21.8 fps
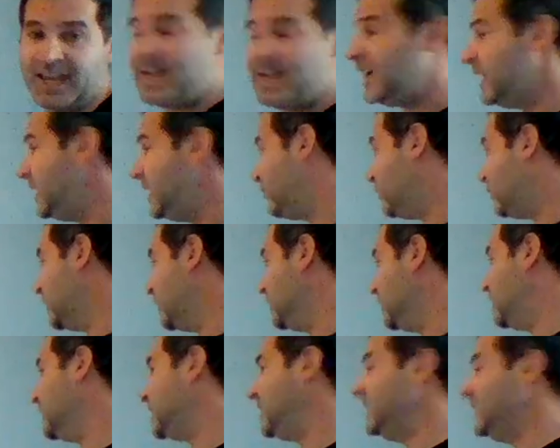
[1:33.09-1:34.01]
if we're
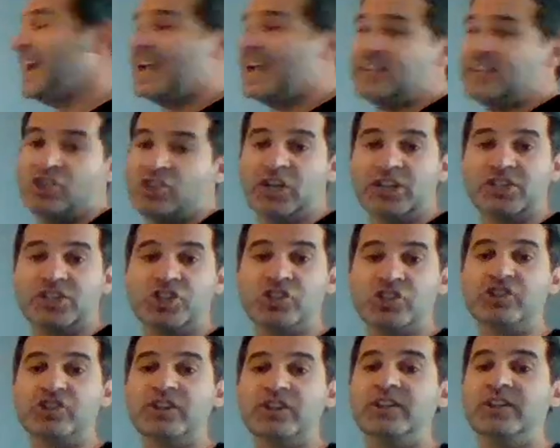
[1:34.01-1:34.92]
looking at just
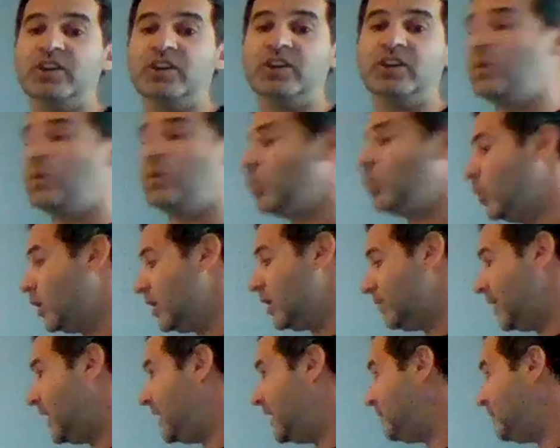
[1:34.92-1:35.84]
strictly our
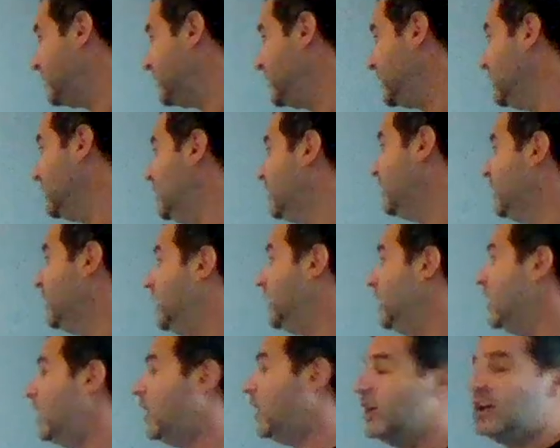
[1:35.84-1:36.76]
warm-up,
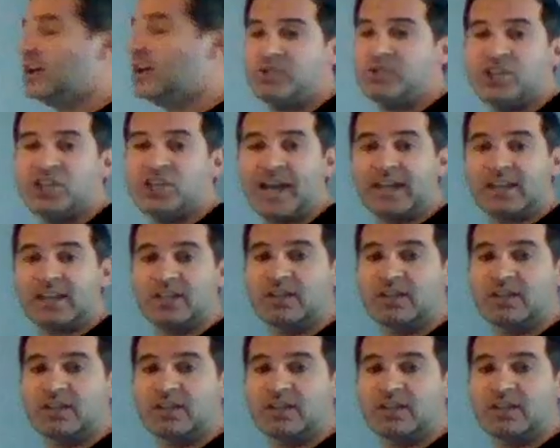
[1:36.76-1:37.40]
our objective